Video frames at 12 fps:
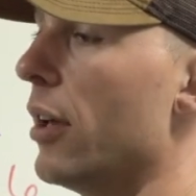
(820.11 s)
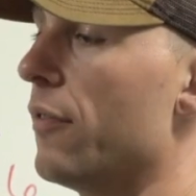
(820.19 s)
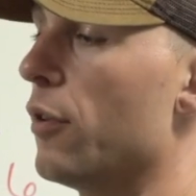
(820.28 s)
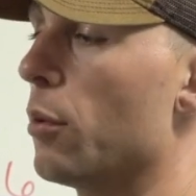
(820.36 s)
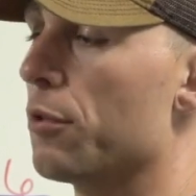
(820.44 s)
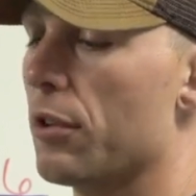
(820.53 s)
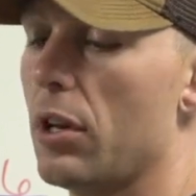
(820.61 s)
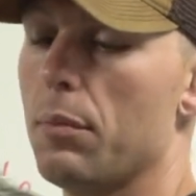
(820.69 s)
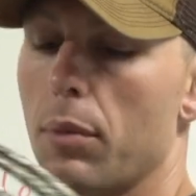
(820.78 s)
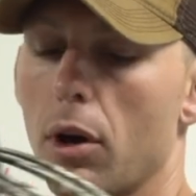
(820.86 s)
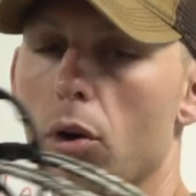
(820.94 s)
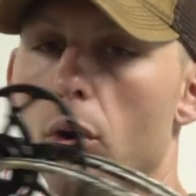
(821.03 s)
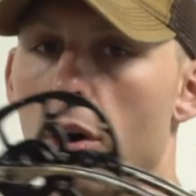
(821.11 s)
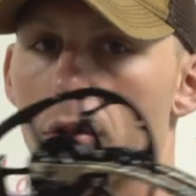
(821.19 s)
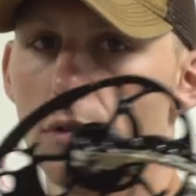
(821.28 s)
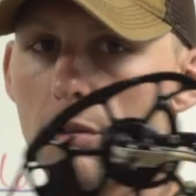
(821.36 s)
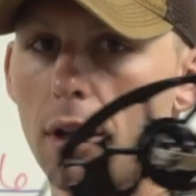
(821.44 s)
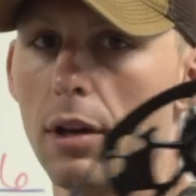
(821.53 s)
If it was any bow
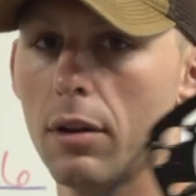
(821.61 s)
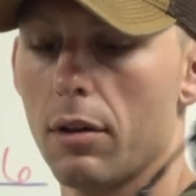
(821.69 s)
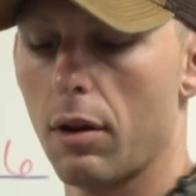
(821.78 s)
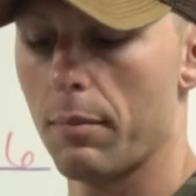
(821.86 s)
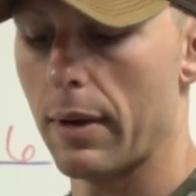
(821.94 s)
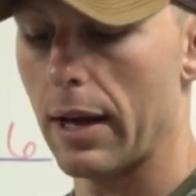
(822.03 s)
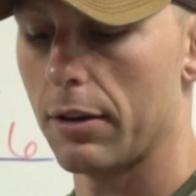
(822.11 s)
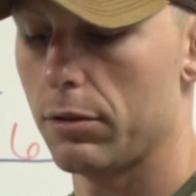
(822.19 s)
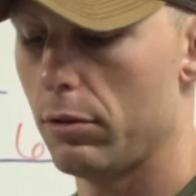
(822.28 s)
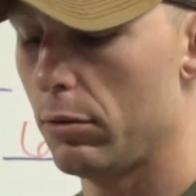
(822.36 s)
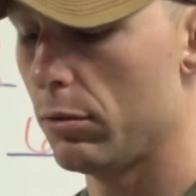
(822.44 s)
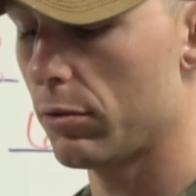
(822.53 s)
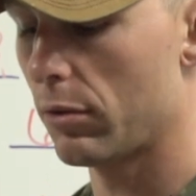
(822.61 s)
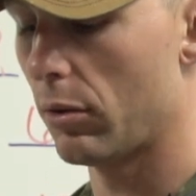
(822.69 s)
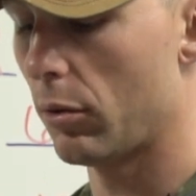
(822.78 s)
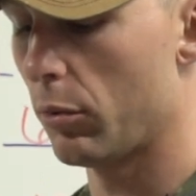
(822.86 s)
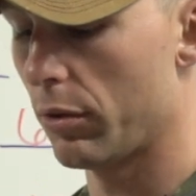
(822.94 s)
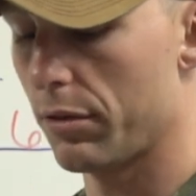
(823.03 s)
other than a Mathews
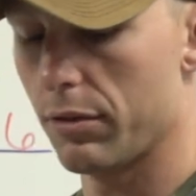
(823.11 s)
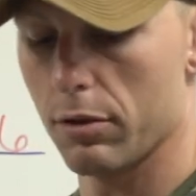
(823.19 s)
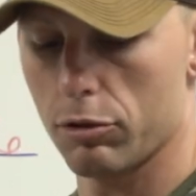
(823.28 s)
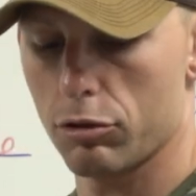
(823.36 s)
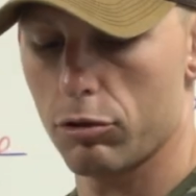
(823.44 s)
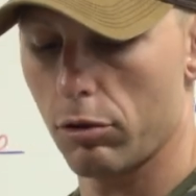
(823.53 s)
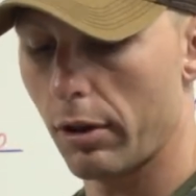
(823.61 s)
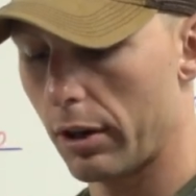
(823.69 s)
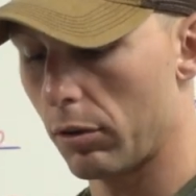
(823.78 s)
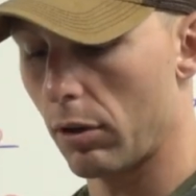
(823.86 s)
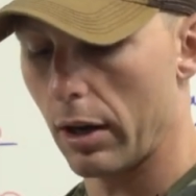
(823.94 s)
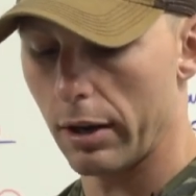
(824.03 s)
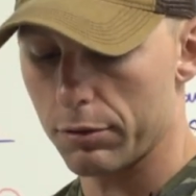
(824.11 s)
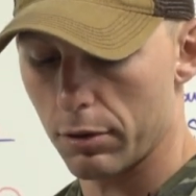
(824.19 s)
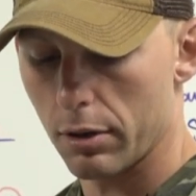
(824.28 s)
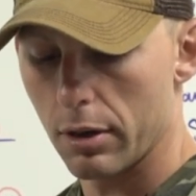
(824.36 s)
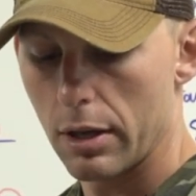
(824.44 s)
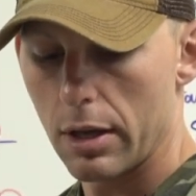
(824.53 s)
with this straight
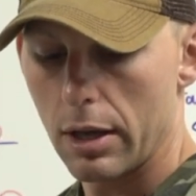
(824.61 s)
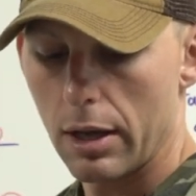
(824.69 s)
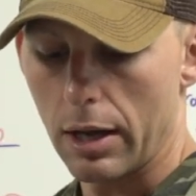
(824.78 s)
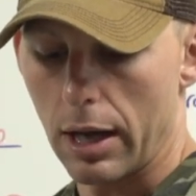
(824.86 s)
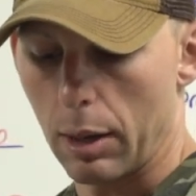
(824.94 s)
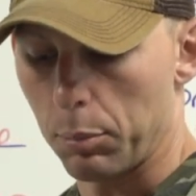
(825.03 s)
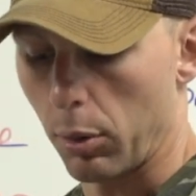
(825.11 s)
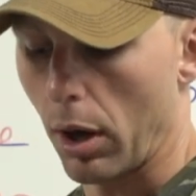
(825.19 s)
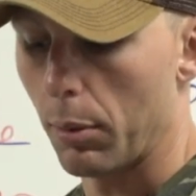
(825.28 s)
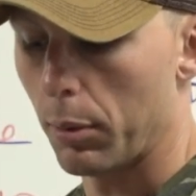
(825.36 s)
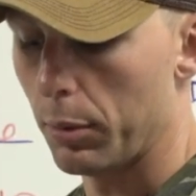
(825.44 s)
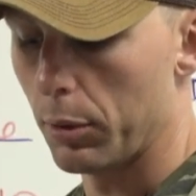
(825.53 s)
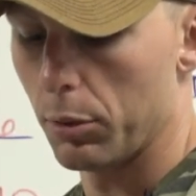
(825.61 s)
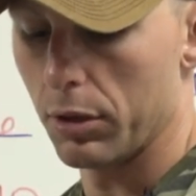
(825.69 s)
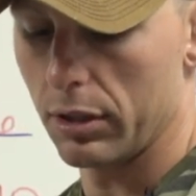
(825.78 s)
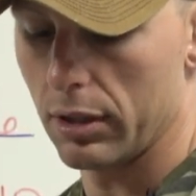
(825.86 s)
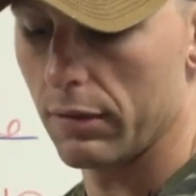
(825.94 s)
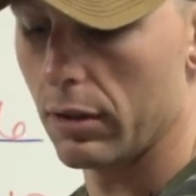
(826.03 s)
riser, I probably would
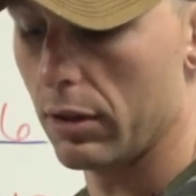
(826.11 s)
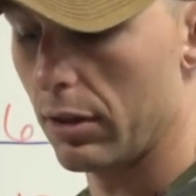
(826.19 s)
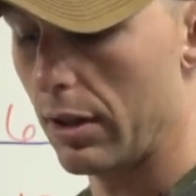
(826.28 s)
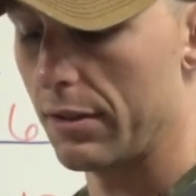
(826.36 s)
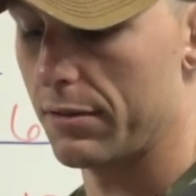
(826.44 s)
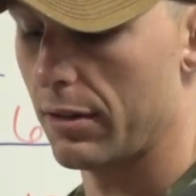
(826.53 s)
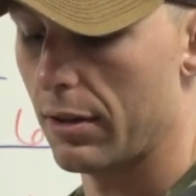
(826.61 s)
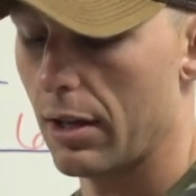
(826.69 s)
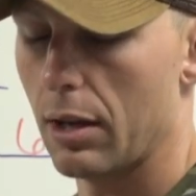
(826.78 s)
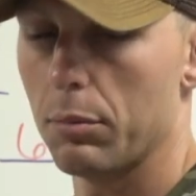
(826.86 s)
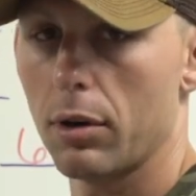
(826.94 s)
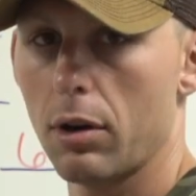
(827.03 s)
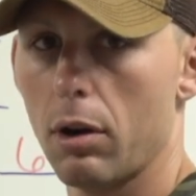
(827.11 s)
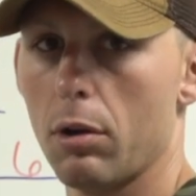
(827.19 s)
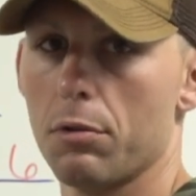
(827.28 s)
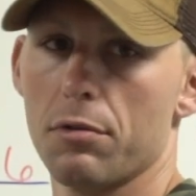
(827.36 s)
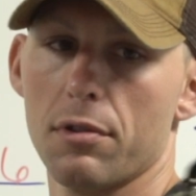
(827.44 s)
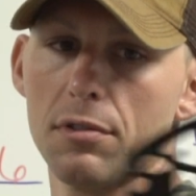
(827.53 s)
have given it less than that
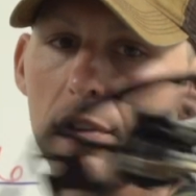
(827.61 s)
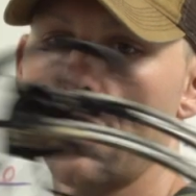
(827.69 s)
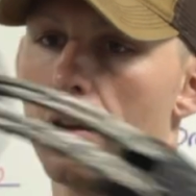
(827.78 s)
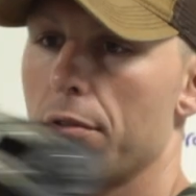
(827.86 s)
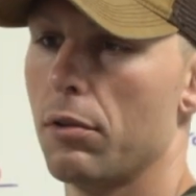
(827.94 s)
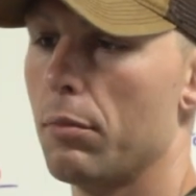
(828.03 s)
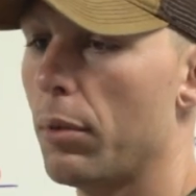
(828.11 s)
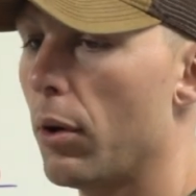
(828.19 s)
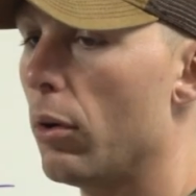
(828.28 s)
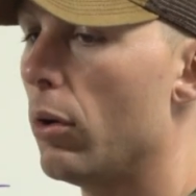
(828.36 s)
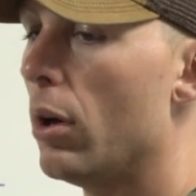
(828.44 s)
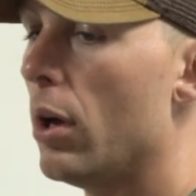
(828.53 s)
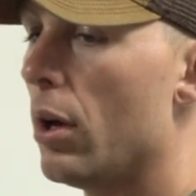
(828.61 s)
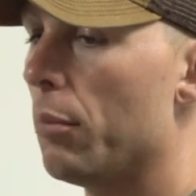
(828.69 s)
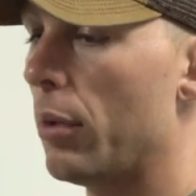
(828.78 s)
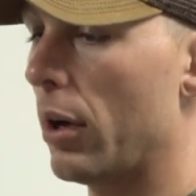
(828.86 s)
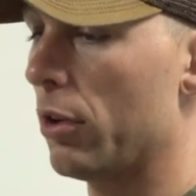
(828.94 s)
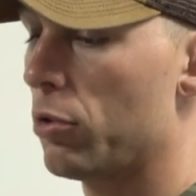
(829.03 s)
because of the size of the bow.
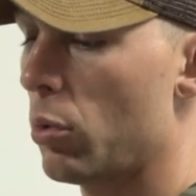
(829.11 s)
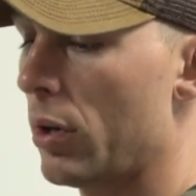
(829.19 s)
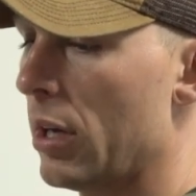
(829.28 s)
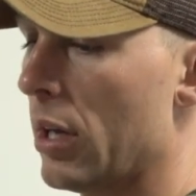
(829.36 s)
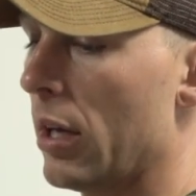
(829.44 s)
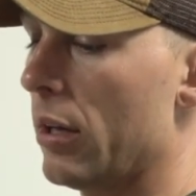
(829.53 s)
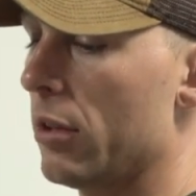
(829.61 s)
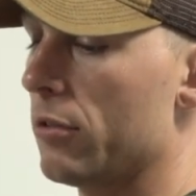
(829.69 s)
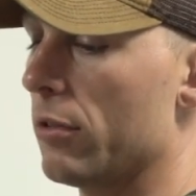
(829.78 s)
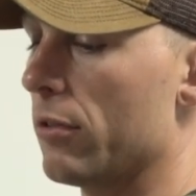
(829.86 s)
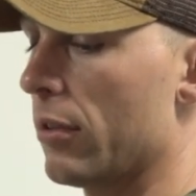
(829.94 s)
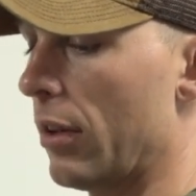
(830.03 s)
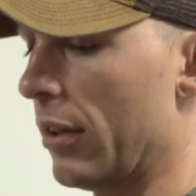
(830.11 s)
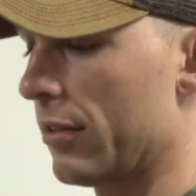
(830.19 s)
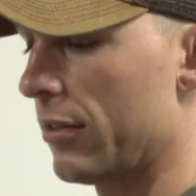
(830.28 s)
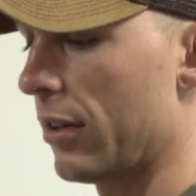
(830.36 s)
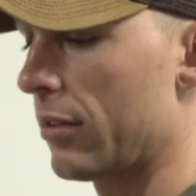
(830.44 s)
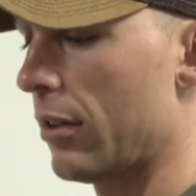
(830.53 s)
But at 29 inches, at
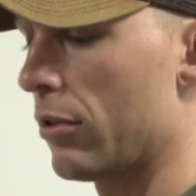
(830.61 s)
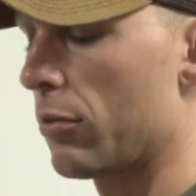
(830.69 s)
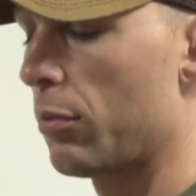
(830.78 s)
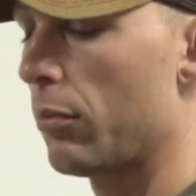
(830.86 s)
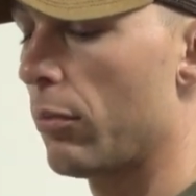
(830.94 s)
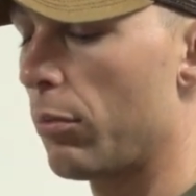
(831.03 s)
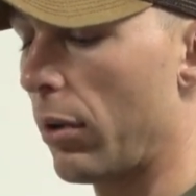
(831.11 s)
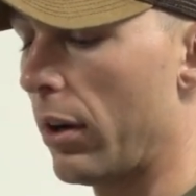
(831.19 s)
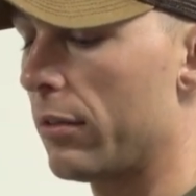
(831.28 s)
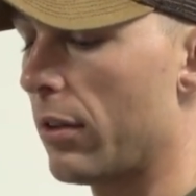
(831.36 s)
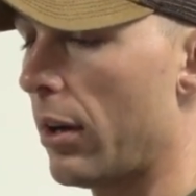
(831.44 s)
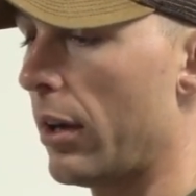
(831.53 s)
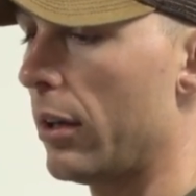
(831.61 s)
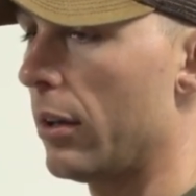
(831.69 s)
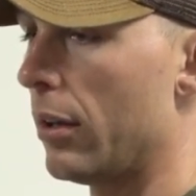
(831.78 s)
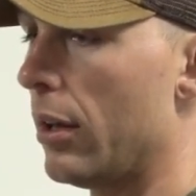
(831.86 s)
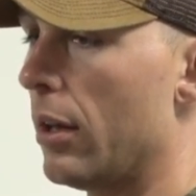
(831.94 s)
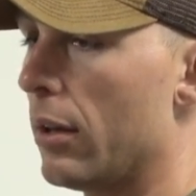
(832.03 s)
6-inch brace height,
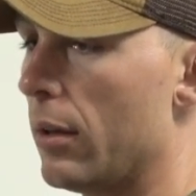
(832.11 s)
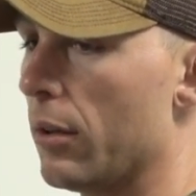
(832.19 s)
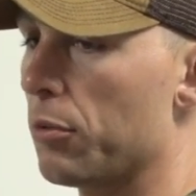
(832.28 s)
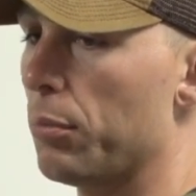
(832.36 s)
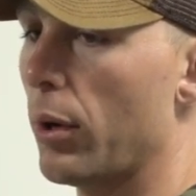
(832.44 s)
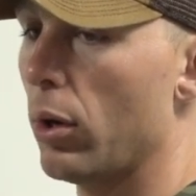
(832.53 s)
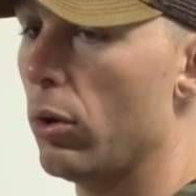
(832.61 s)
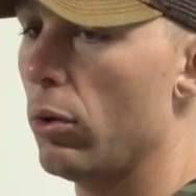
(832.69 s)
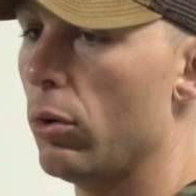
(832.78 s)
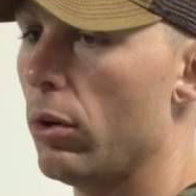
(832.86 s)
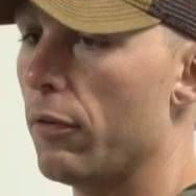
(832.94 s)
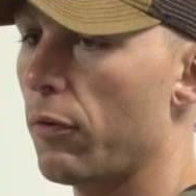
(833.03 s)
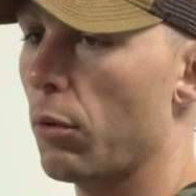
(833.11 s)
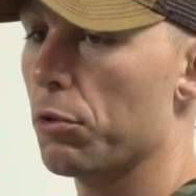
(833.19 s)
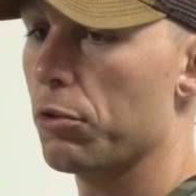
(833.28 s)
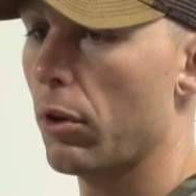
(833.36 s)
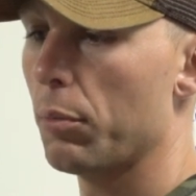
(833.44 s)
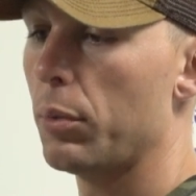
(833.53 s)
this bow for
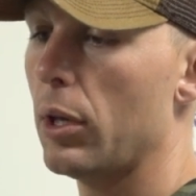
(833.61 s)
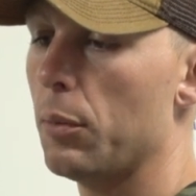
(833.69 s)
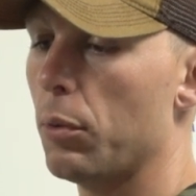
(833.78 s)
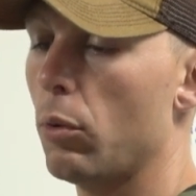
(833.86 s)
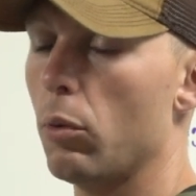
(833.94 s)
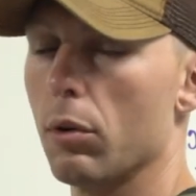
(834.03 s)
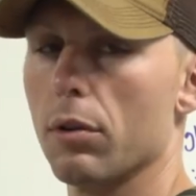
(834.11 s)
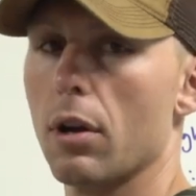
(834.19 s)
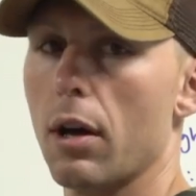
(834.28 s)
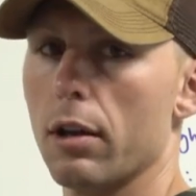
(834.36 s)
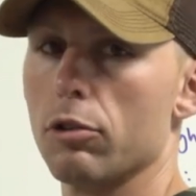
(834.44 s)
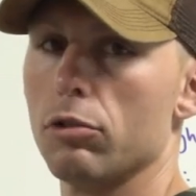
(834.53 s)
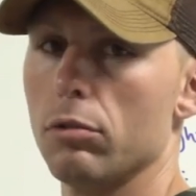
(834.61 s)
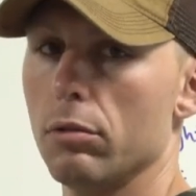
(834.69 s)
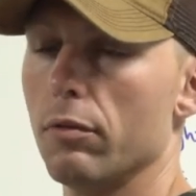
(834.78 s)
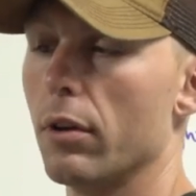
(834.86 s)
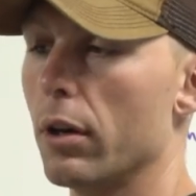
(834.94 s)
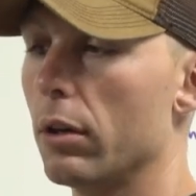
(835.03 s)
some people will not shoot
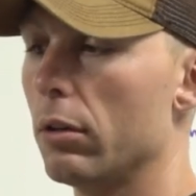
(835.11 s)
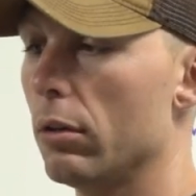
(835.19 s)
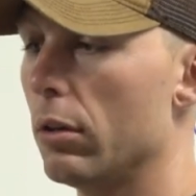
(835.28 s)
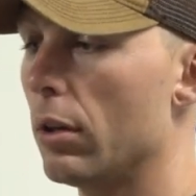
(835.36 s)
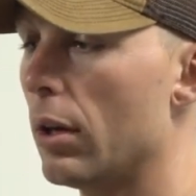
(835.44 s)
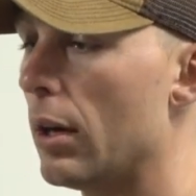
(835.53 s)
very good.